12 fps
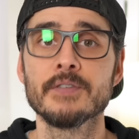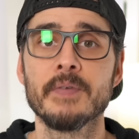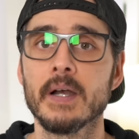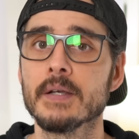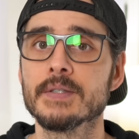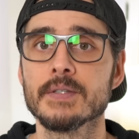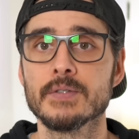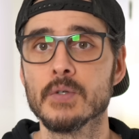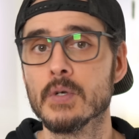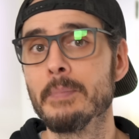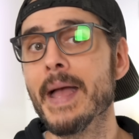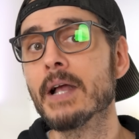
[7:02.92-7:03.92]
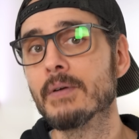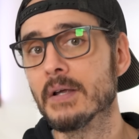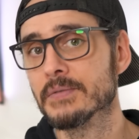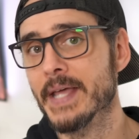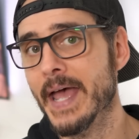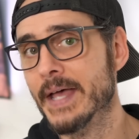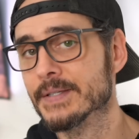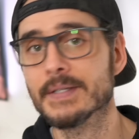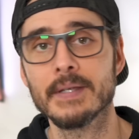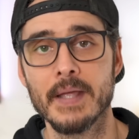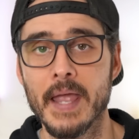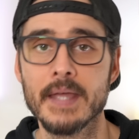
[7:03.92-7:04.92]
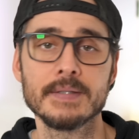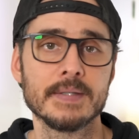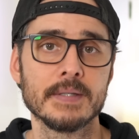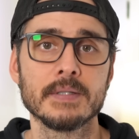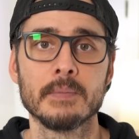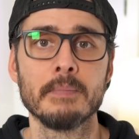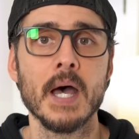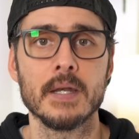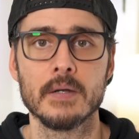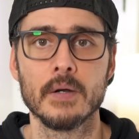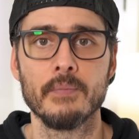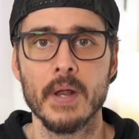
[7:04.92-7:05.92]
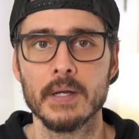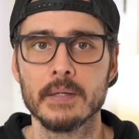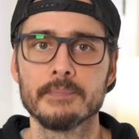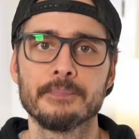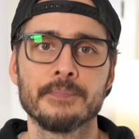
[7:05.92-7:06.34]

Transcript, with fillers: this variance is due to background tasks and system monitor running.